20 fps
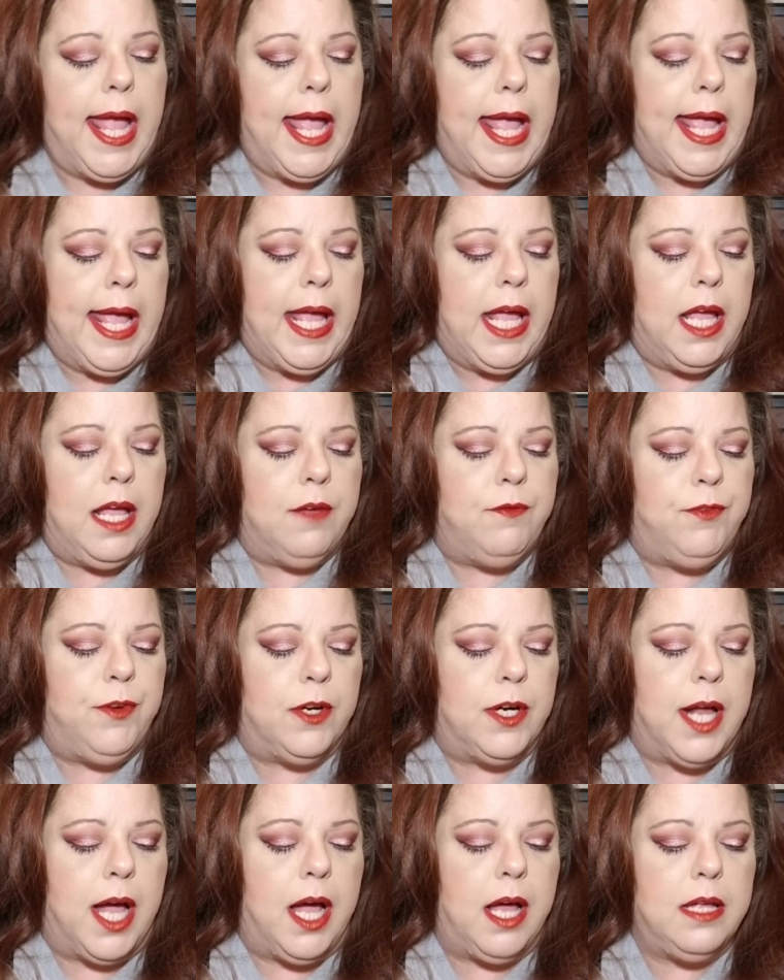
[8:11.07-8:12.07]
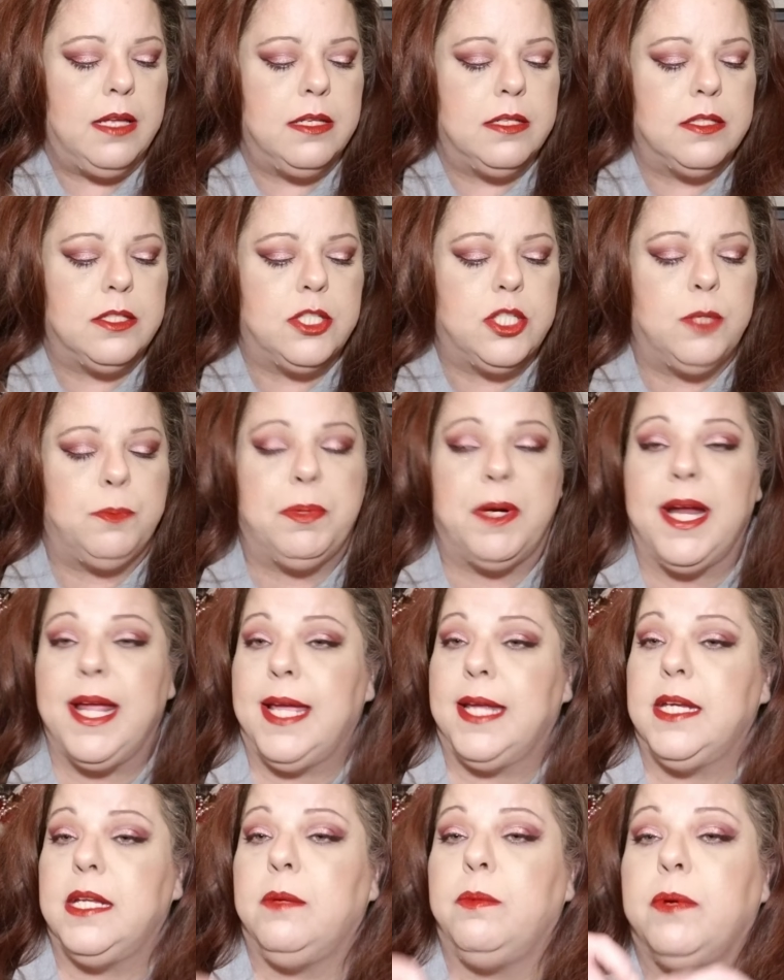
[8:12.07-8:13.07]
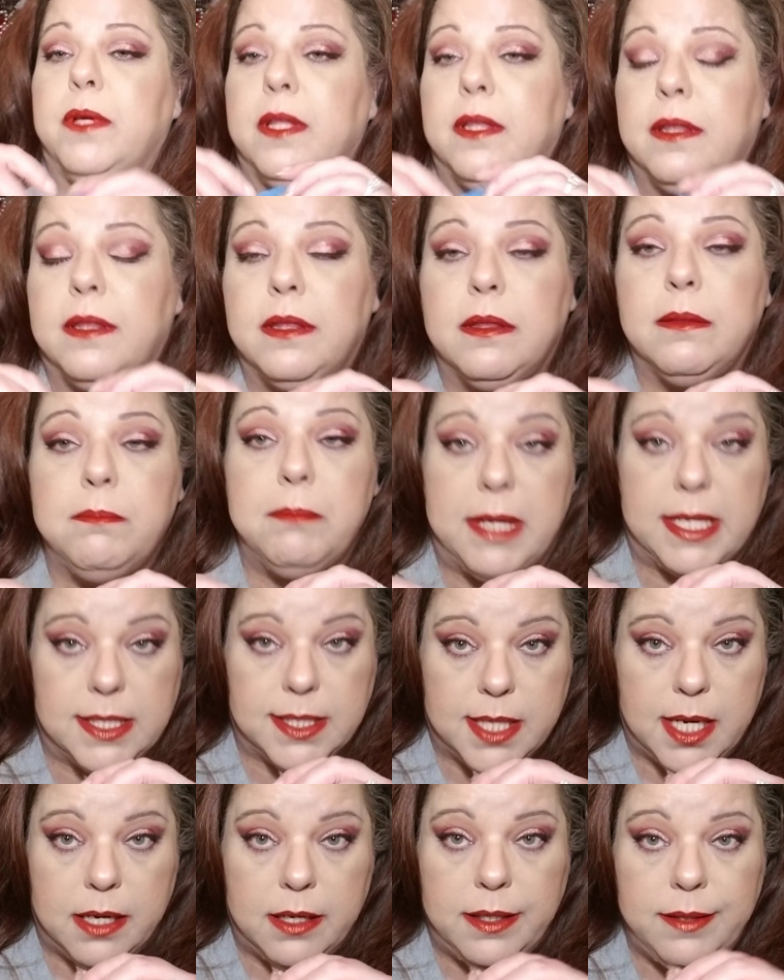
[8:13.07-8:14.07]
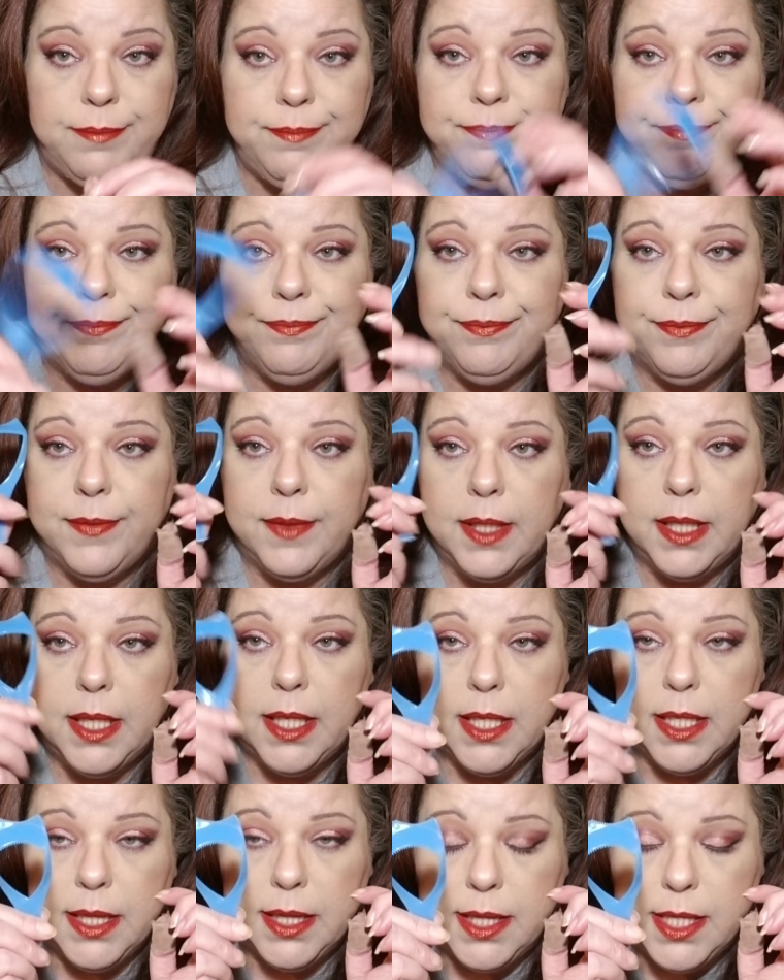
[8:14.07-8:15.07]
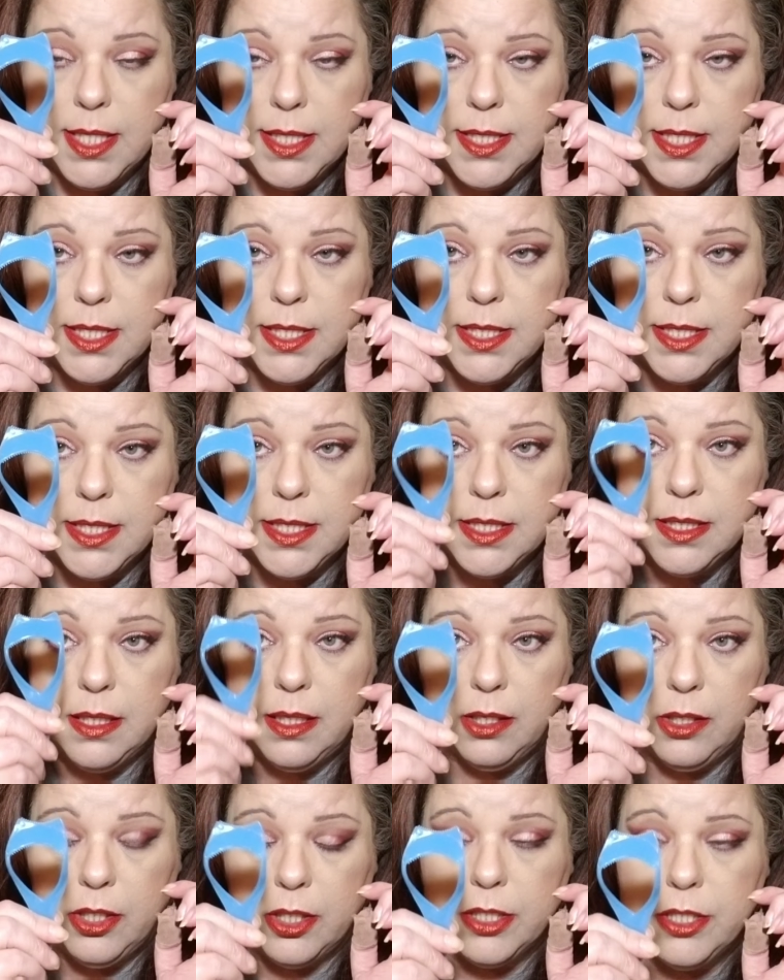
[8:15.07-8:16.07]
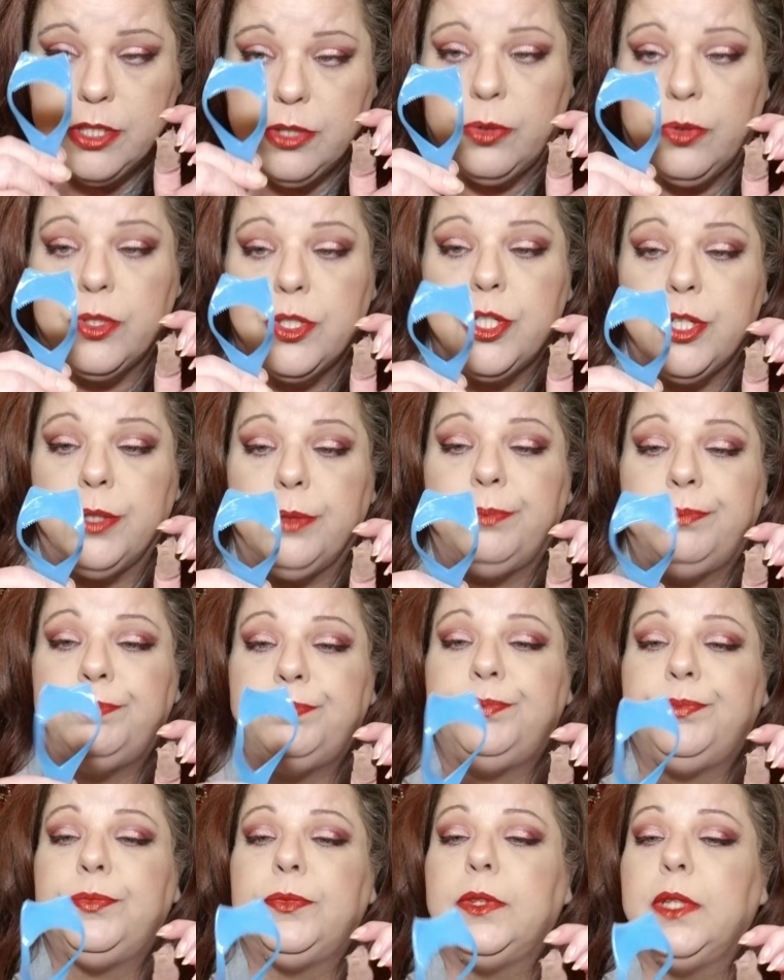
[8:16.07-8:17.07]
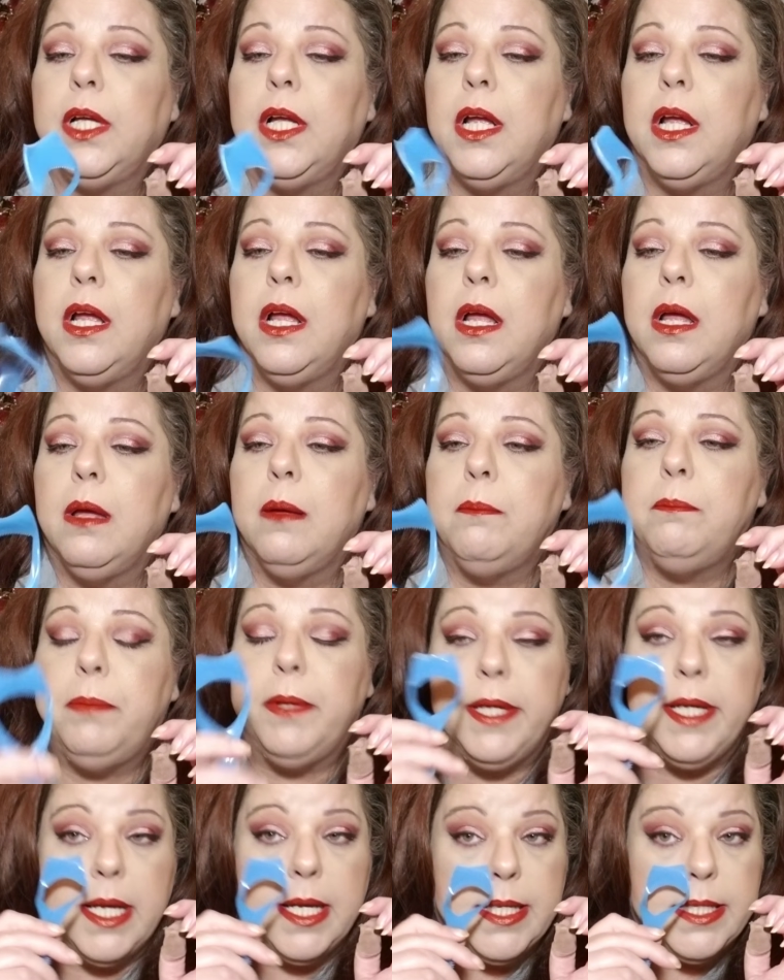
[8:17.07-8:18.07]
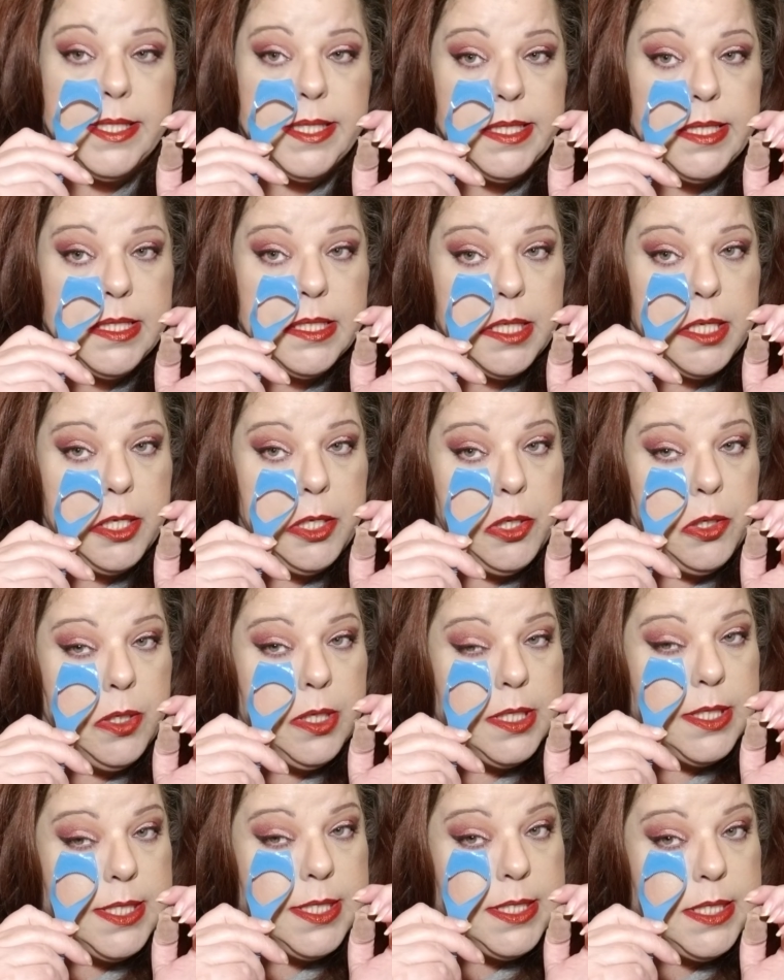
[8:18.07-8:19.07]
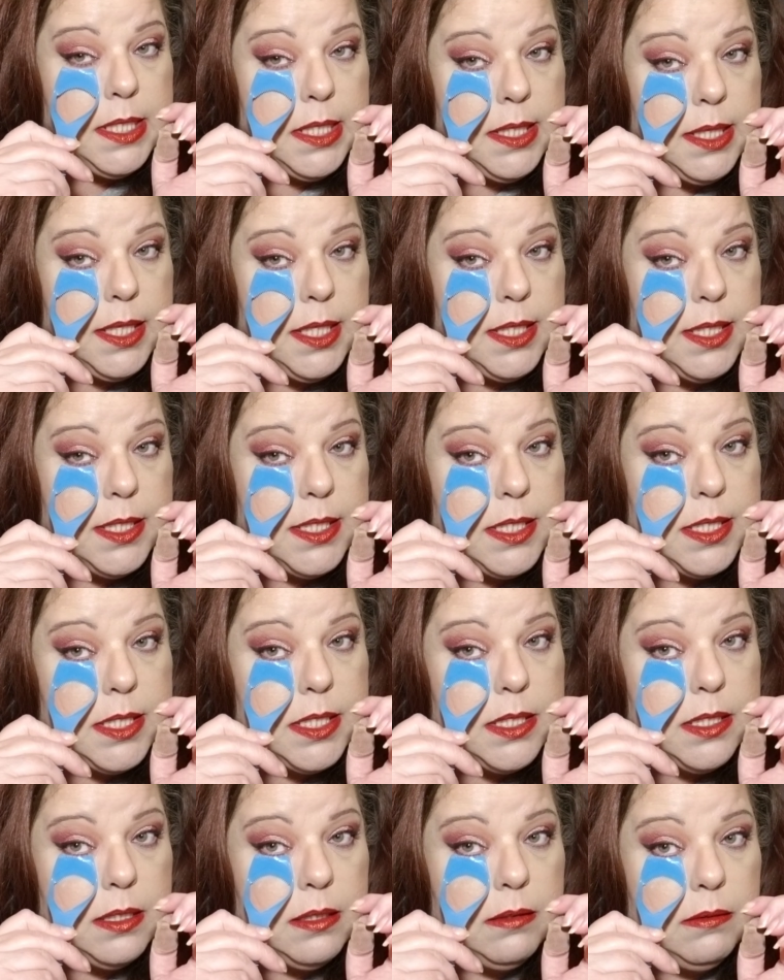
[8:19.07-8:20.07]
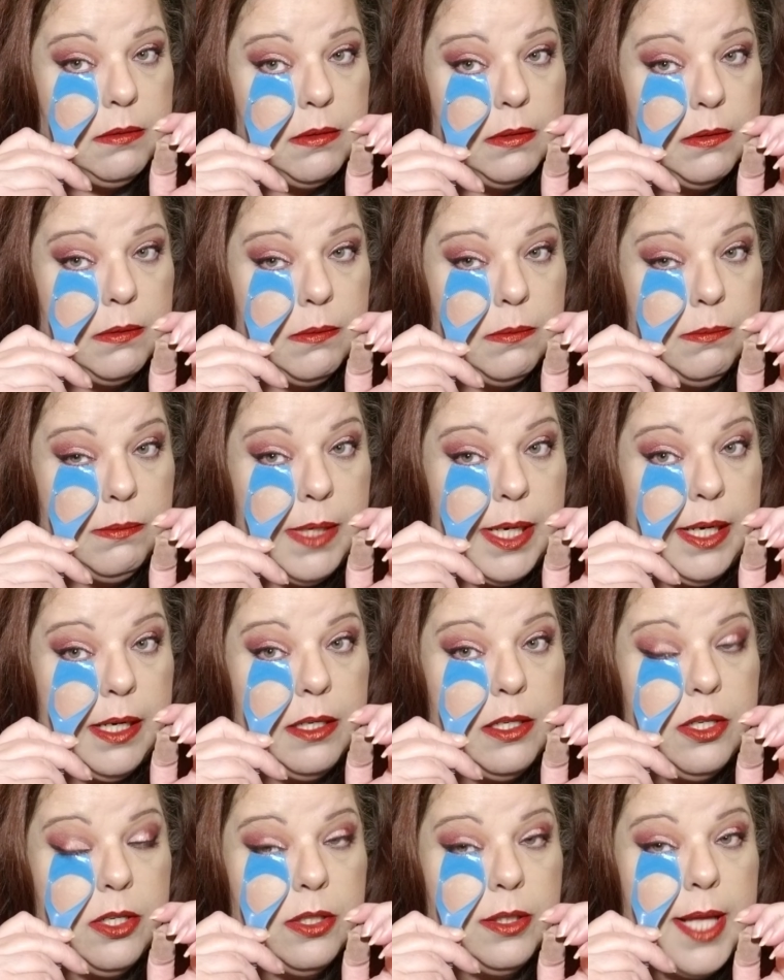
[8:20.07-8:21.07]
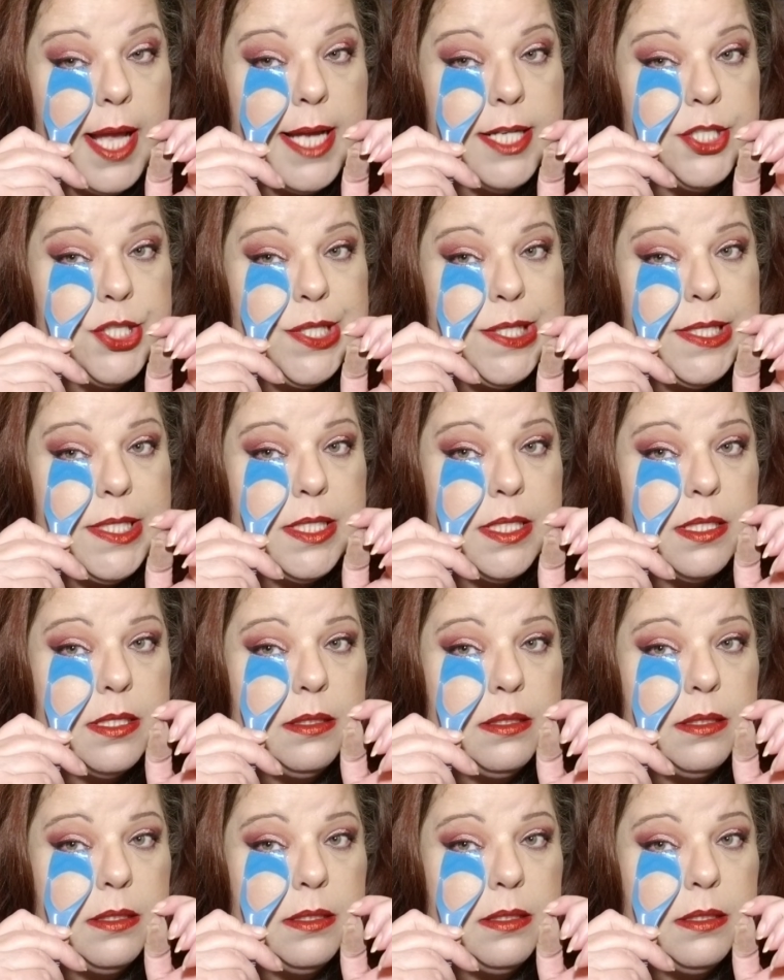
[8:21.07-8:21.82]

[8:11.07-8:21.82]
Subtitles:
If you're not super handy with mascara, this is a good tool too. Because you can stick this right under your lashes,